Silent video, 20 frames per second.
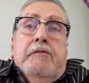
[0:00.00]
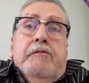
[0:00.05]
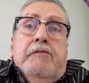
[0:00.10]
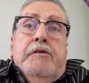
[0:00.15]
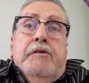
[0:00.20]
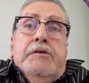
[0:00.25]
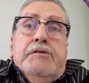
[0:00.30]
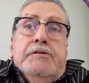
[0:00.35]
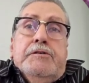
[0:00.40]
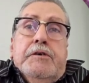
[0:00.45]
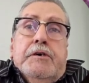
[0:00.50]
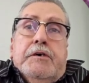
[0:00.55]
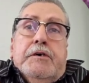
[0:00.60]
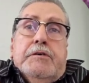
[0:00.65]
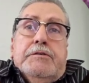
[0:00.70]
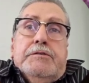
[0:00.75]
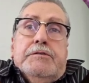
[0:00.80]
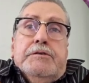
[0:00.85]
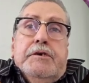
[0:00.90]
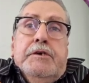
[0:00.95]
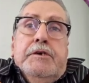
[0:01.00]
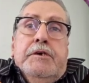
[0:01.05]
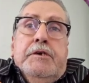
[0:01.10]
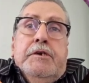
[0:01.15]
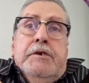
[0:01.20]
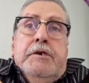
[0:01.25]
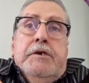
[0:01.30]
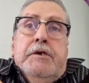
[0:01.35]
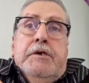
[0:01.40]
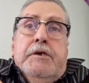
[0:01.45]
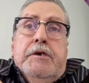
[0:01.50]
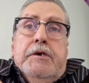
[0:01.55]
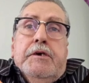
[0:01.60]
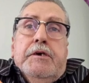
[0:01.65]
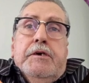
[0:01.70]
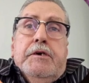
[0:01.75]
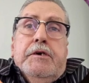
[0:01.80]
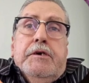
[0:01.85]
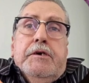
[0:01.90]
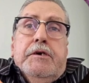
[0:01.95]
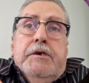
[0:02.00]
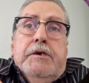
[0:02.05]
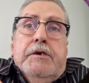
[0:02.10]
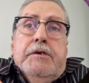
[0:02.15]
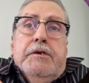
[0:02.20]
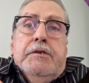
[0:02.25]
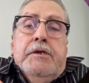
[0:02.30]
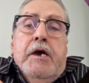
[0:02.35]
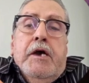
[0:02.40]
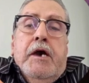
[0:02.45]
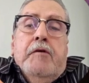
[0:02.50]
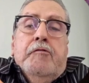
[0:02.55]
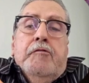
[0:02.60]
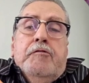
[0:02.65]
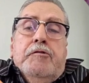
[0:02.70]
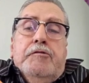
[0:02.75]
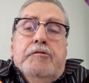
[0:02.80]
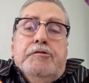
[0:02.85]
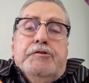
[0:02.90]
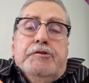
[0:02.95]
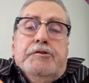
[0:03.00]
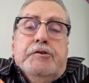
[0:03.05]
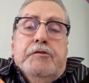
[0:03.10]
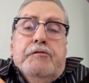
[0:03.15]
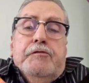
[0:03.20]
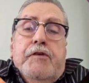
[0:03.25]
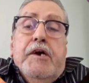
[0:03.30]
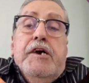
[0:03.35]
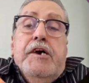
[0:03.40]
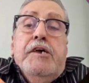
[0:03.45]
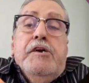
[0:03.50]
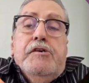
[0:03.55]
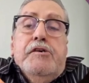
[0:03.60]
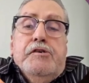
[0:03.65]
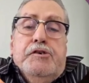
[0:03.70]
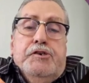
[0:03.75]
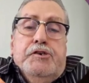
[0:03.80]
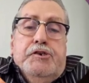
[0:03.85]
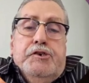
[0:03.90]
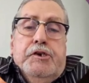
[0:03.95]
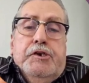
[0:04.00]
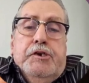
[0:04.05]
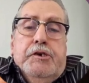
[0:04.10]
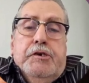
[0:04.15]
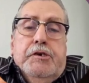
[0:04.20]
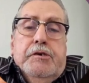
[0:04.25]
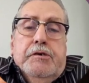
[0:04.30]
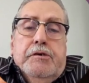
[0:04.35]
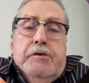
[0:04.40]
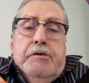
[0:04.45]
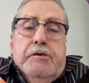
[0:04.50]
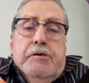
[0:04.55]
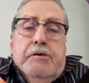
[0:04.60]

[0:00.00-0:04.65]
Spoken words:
physics, in the evolution of energy,